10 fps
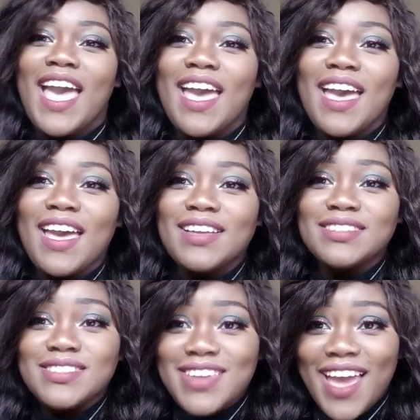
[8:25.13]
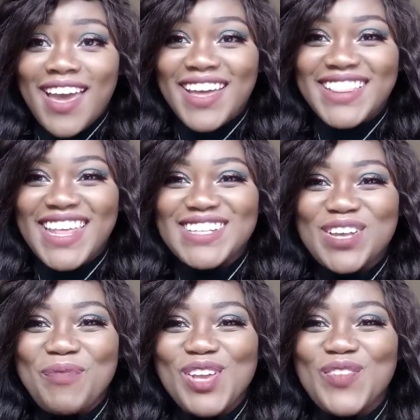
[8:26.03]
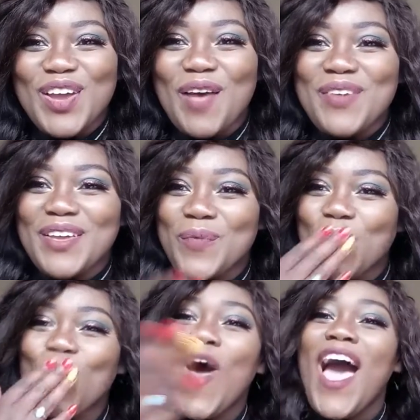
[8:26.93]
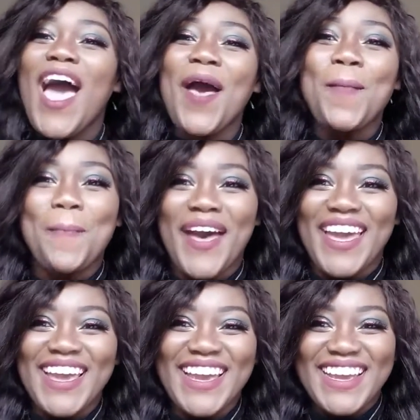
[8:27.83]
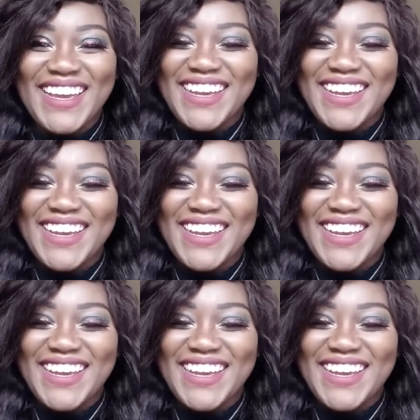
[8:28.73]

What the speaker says: And yeah, thanks so much for coming. Bye.